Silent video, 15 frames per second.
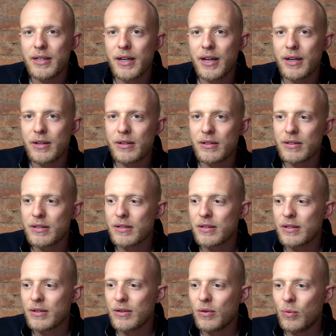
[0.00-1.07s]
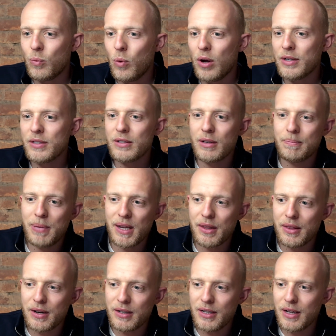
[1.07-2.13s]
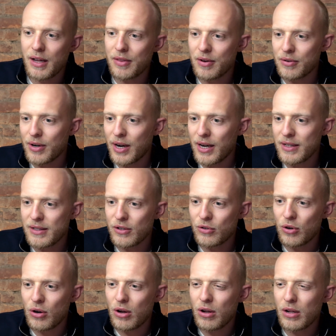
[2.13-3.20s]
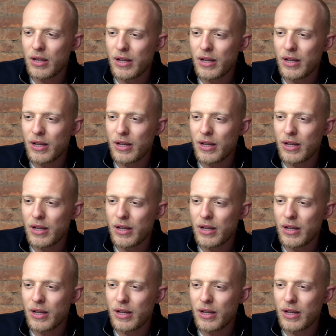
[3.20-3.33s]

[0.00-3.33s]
And one is not better than the other, right? They're all